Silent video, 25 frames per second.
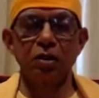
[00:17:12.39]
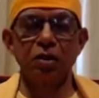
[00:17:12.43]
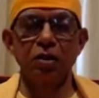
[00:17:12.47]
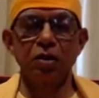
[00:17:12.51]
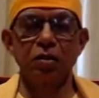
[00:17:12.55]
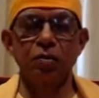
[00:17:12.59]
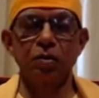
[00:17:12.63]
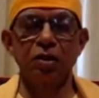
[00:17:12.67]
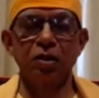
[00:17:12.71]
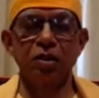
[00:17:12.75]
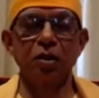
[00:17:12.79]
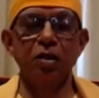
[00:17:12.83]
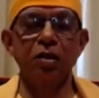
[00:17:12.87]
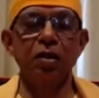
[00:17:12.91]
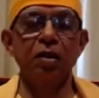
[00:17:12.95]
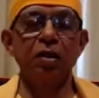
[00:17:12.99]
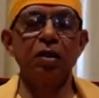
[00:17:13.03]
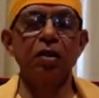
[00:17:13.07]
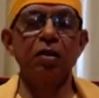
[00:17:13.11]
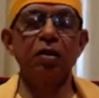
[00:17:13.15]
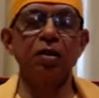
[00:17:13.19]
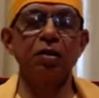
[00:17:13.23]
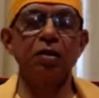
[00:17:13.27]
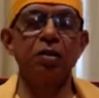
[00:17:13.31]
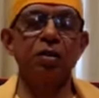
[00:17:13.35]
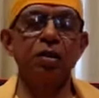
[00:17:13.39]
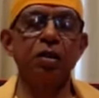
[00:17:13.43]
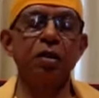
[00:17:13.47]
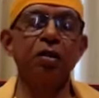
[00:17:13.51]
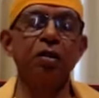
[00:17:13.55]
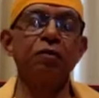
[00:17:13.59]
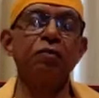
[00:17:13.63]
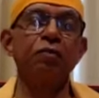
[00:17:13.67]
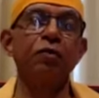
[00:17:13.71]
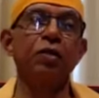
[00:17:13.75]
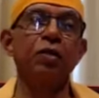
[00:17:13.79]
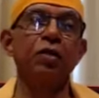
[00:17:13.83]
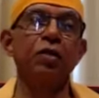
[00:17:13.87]
specially
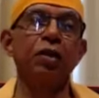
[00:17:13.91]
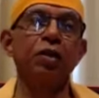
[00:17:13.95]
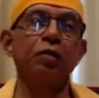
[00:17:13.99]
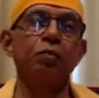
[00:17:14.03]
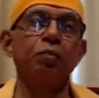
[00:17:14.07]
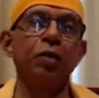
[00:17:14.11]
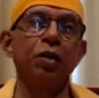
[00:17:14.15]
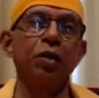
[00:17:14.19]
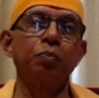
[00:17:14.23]
designed for that